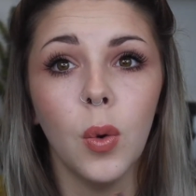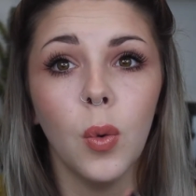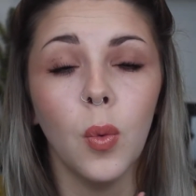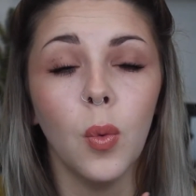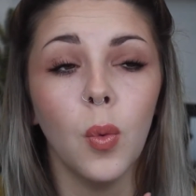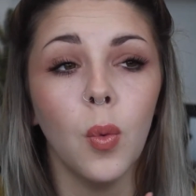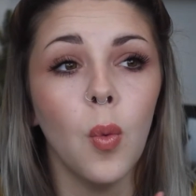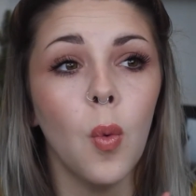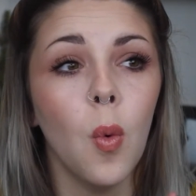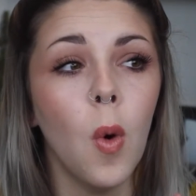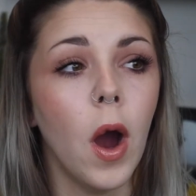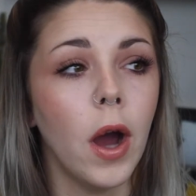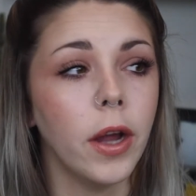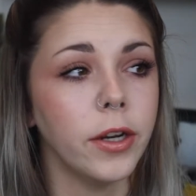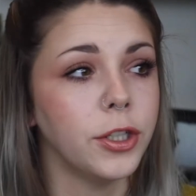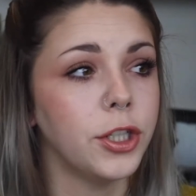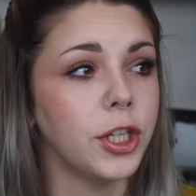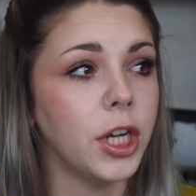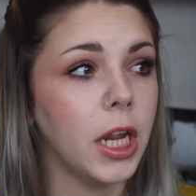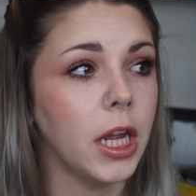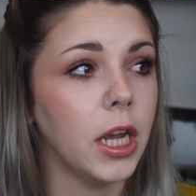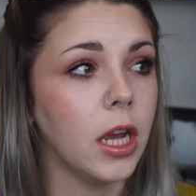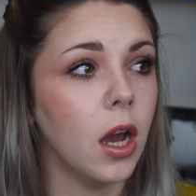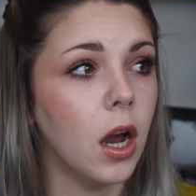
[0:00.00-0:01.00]

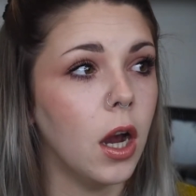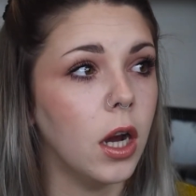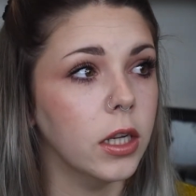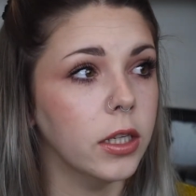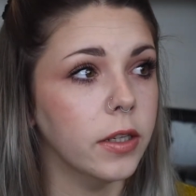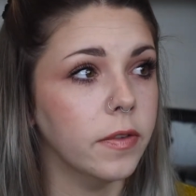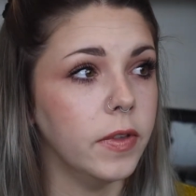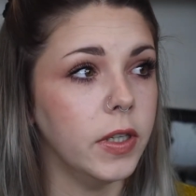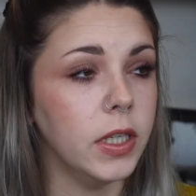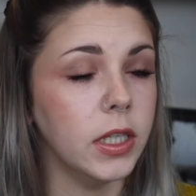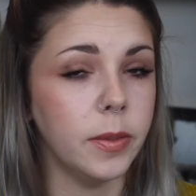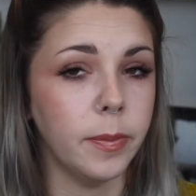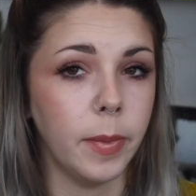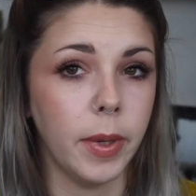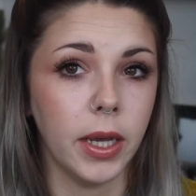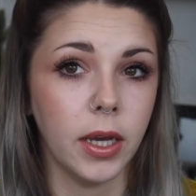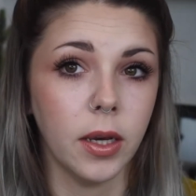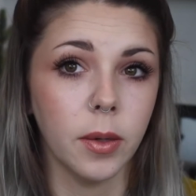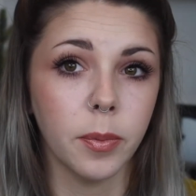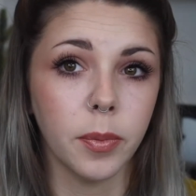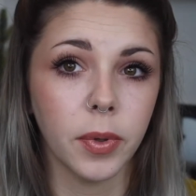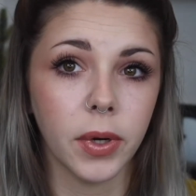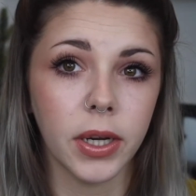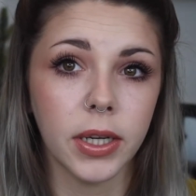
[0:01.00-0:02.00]
watching all of these
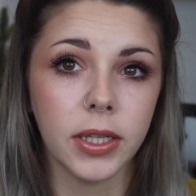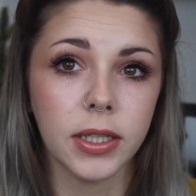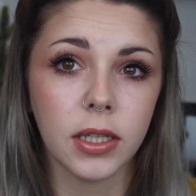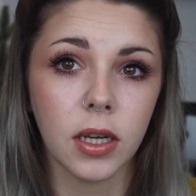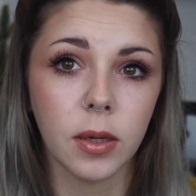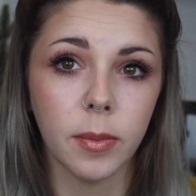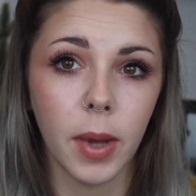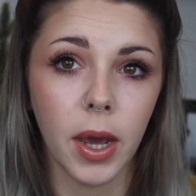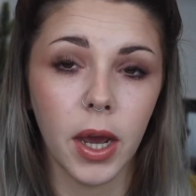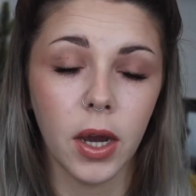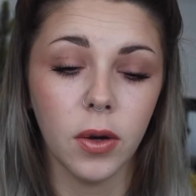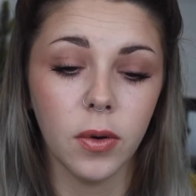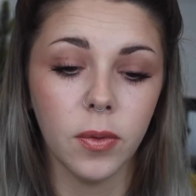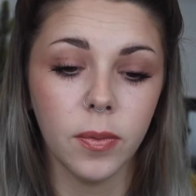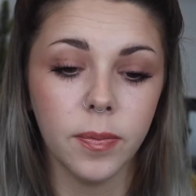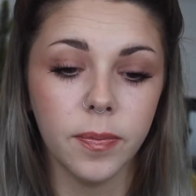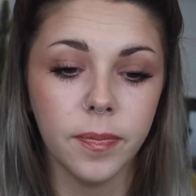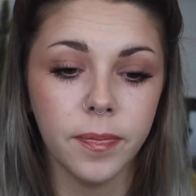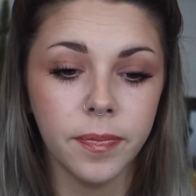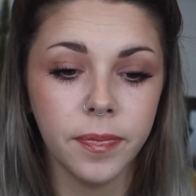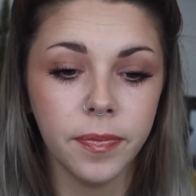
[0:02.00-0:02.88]
makeup brands come out.